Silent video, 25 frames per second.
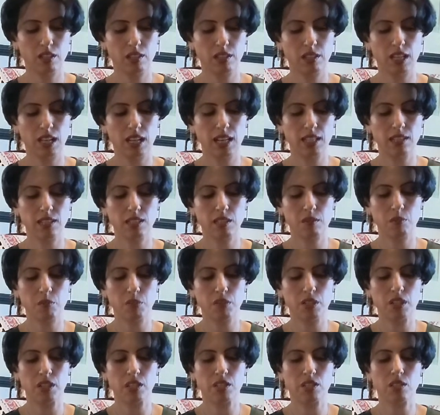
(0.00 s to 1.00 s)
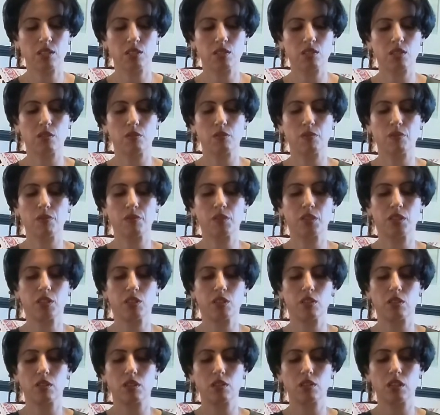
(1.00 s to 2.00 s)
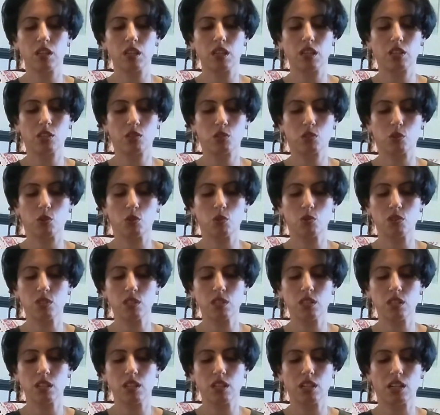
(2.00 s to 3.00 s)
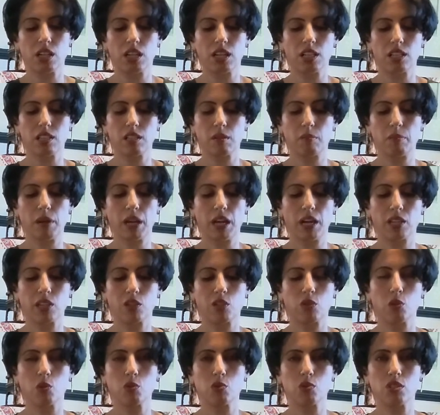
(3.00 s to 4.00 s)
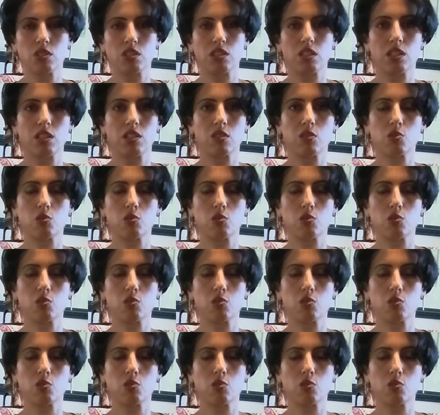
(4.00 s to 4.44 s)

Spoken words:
That's a brace. The feet, the legs goes here and the back goes here,